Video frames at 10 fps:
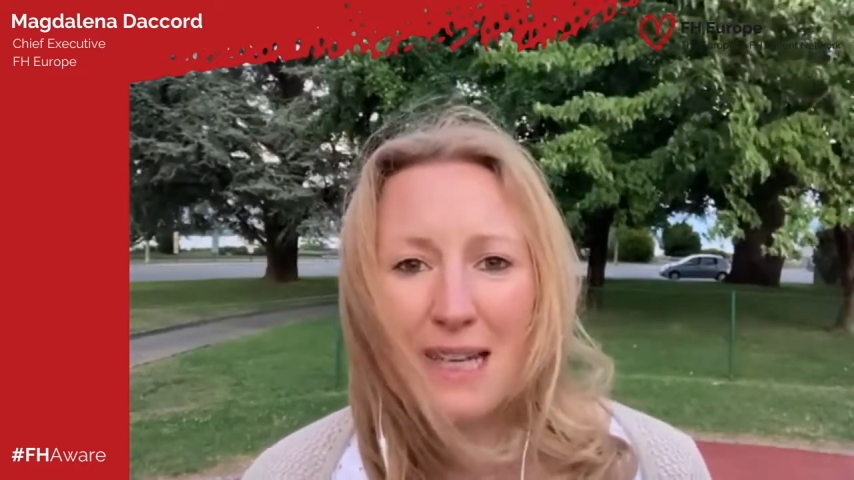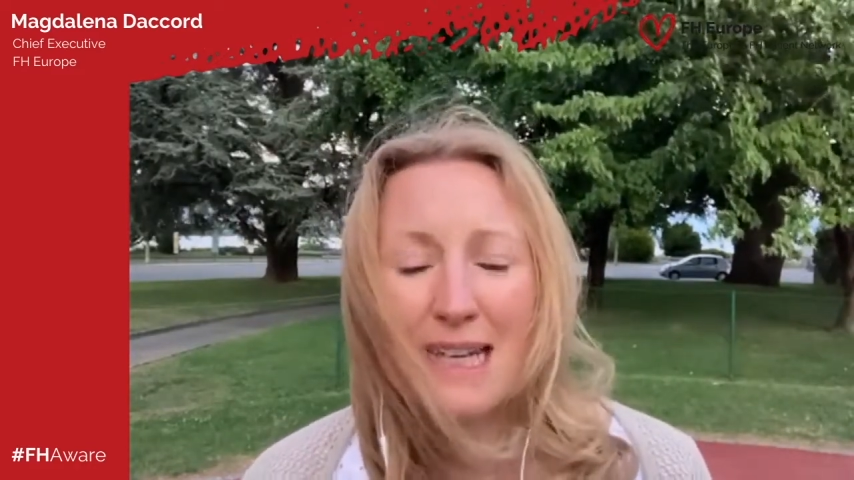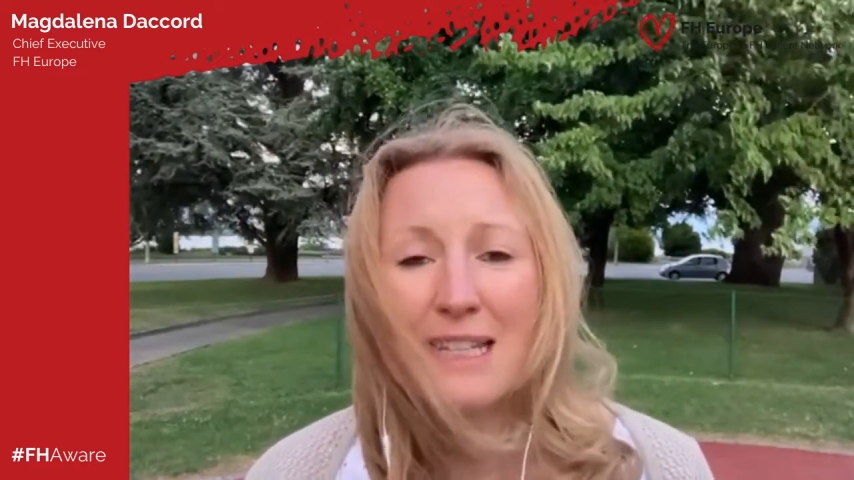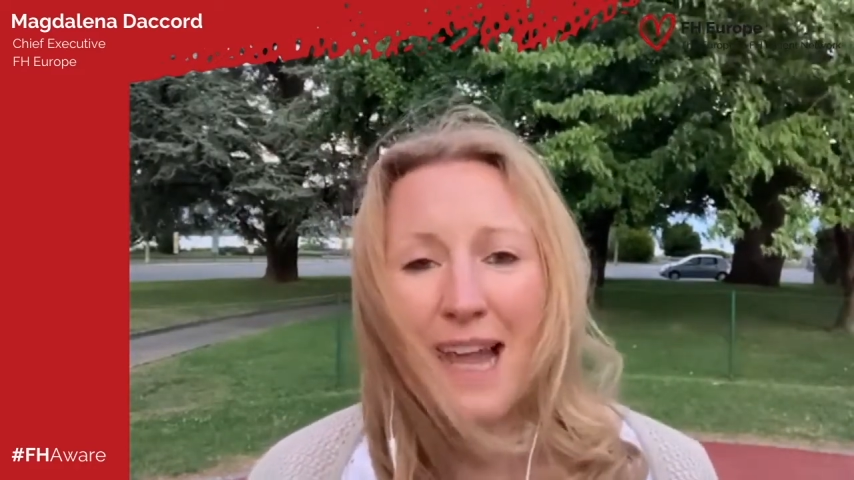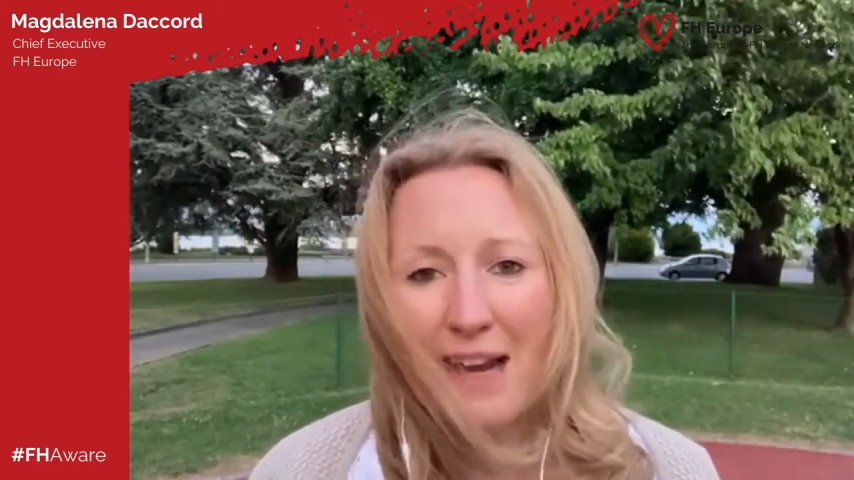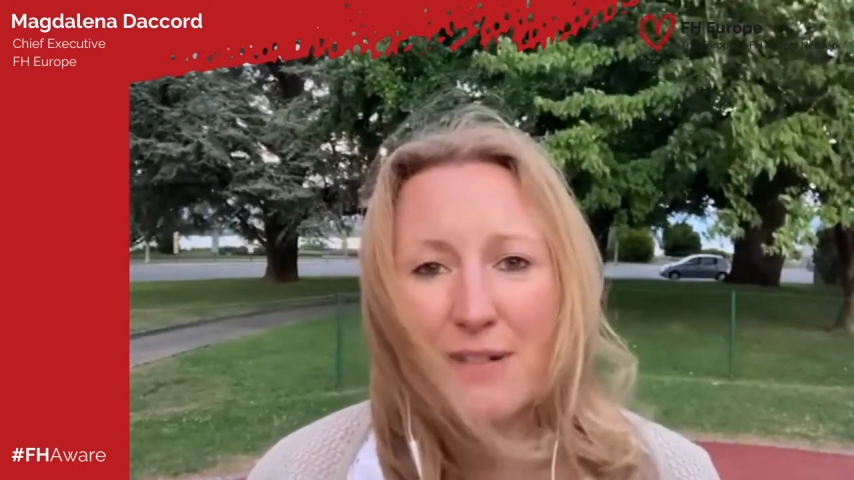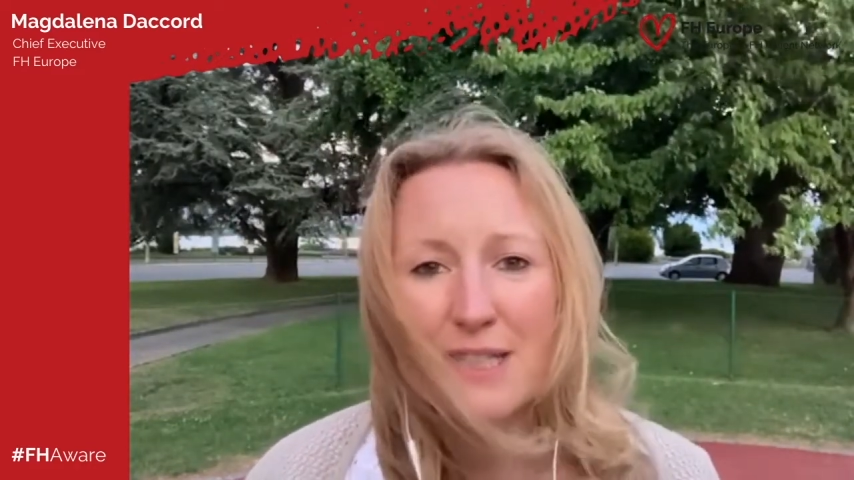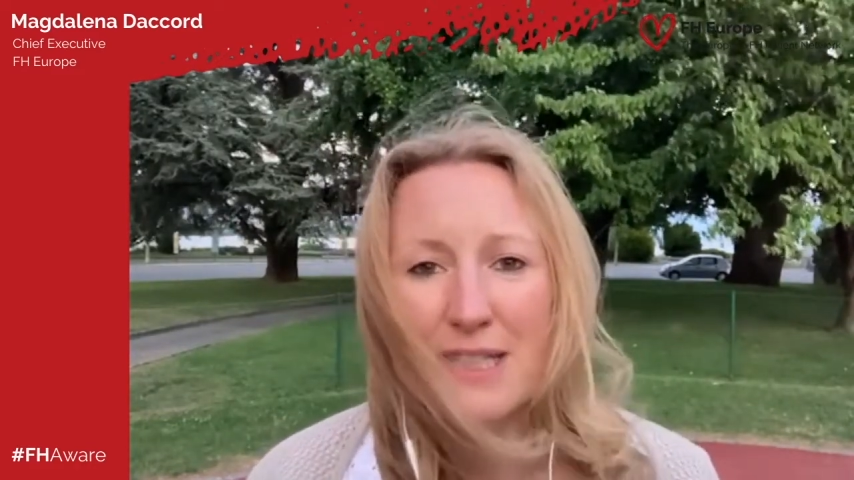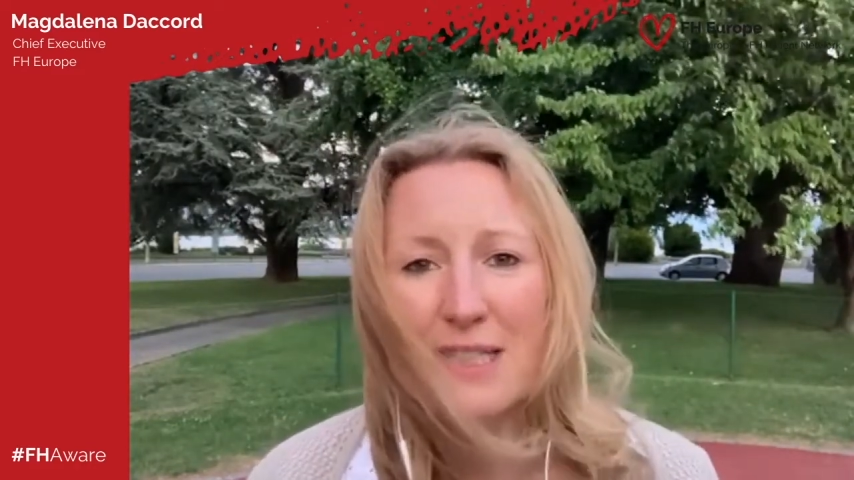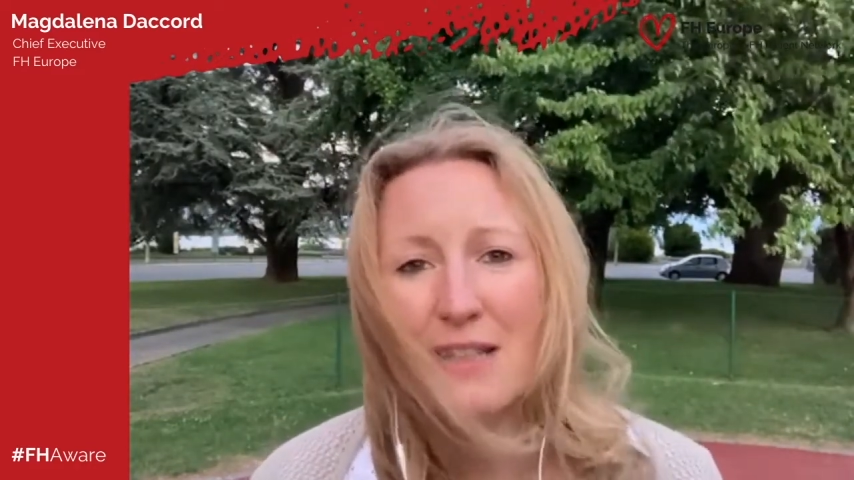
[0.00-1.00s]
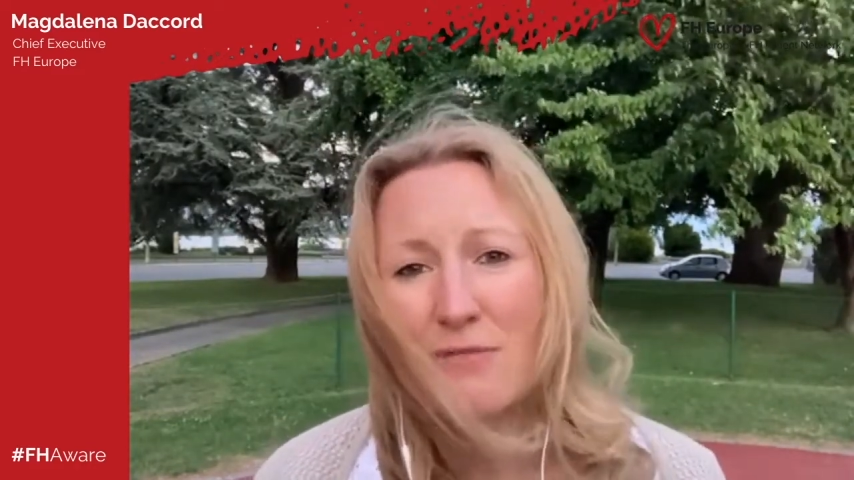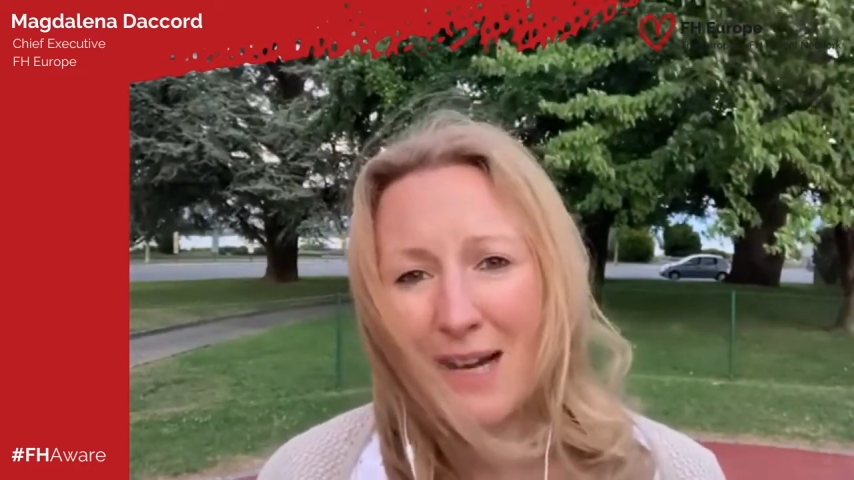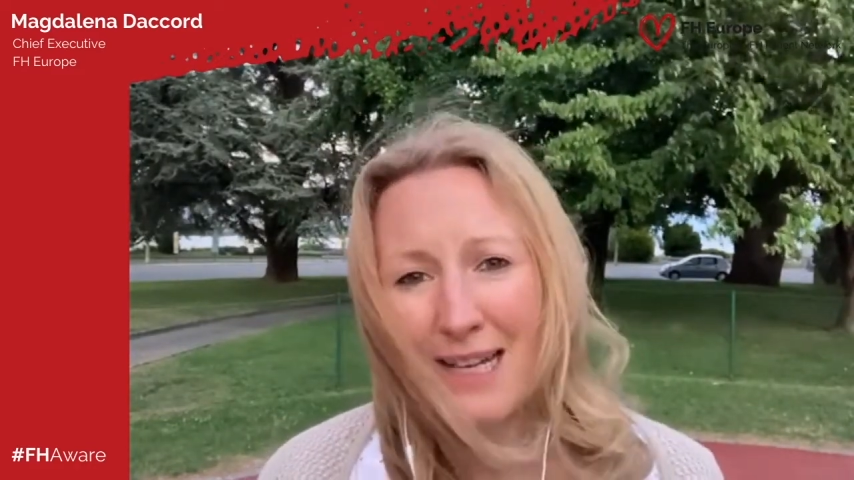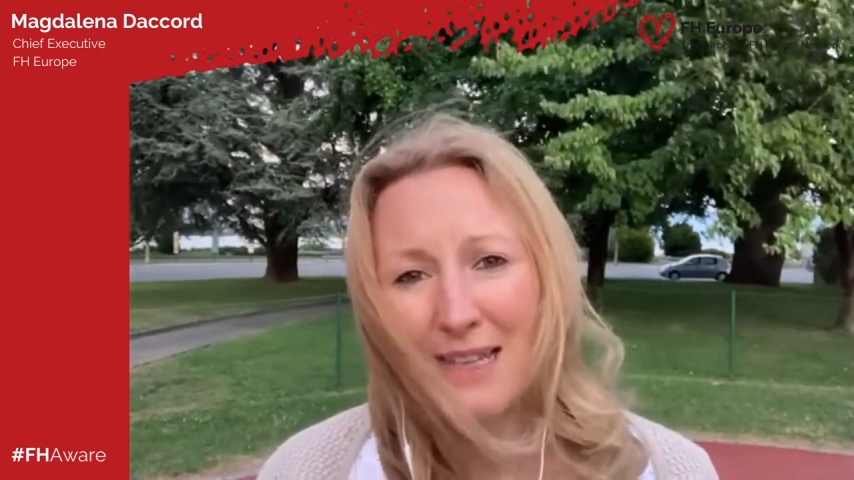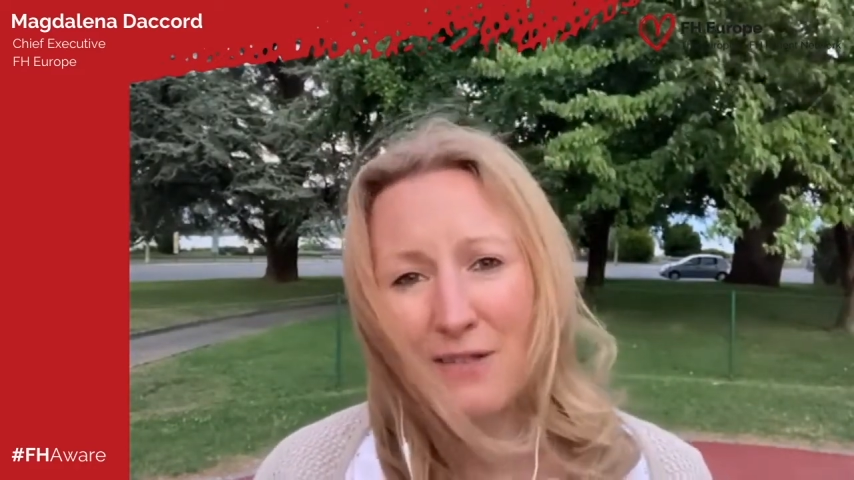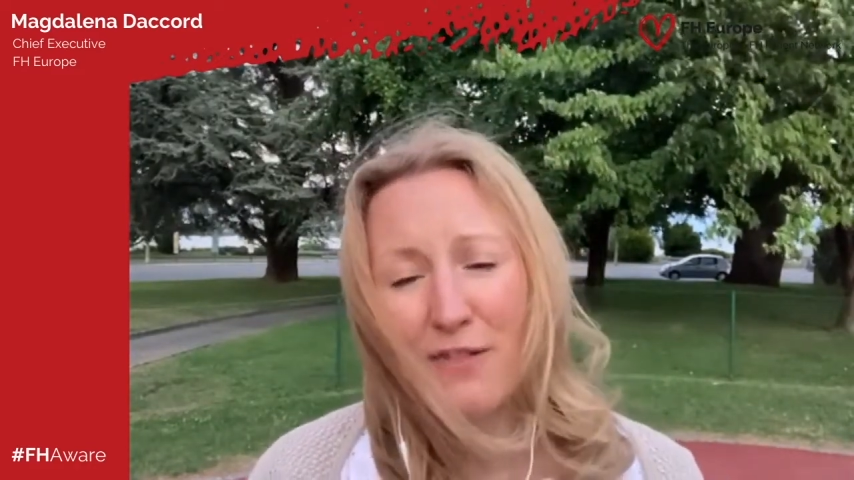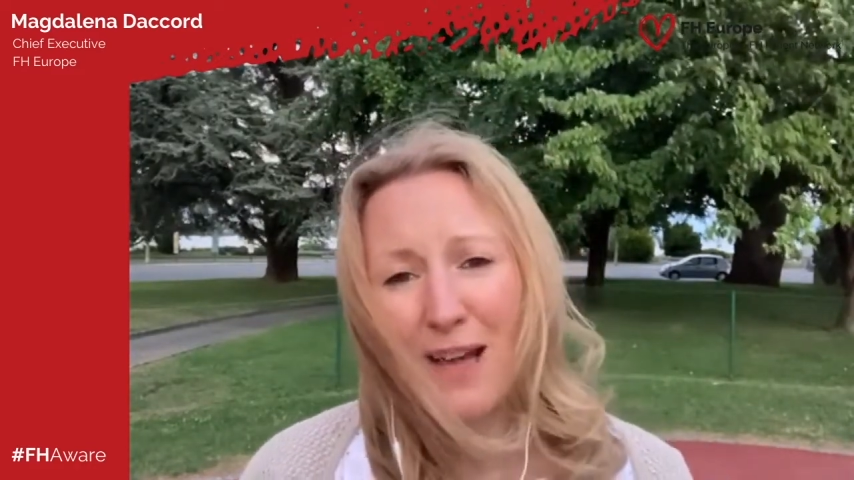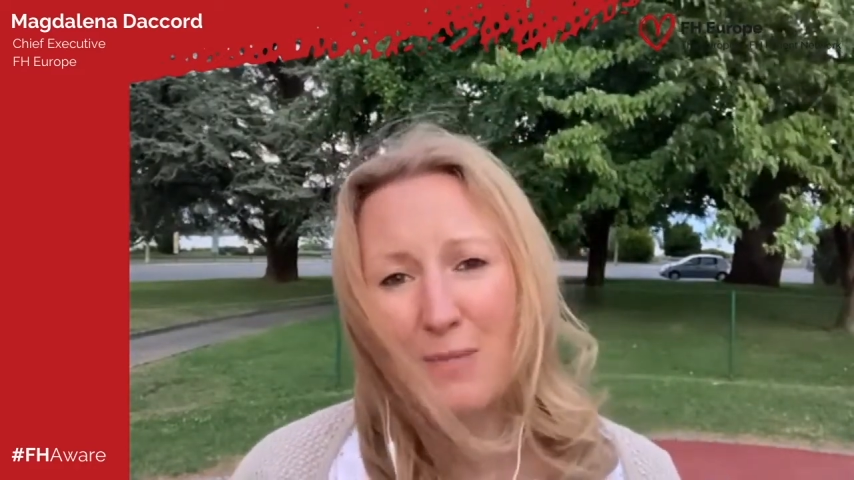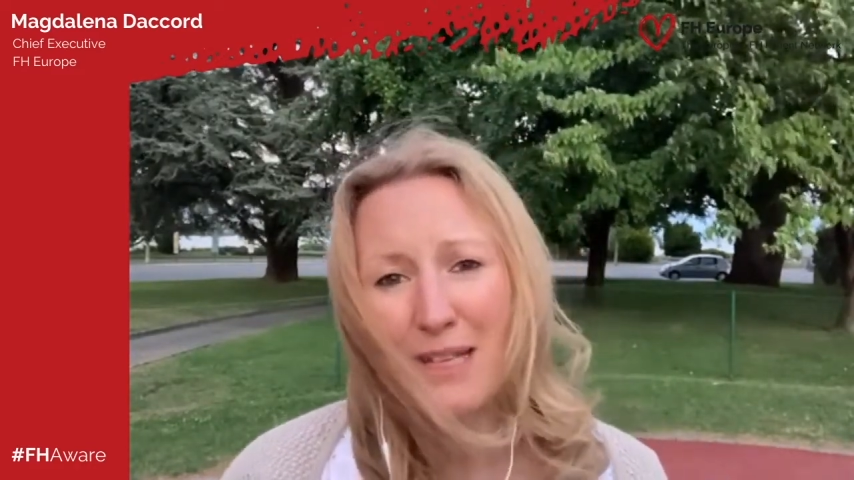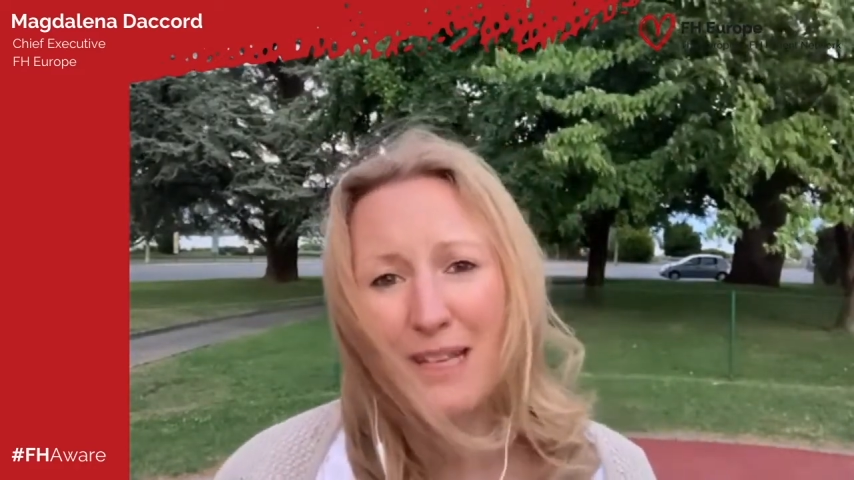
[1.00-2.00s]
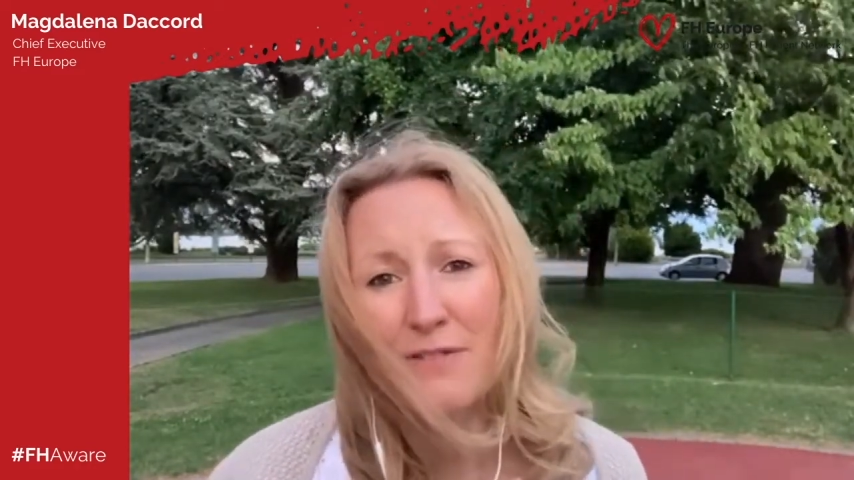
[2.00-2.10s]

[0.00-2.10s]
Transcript: inherited, running in the family,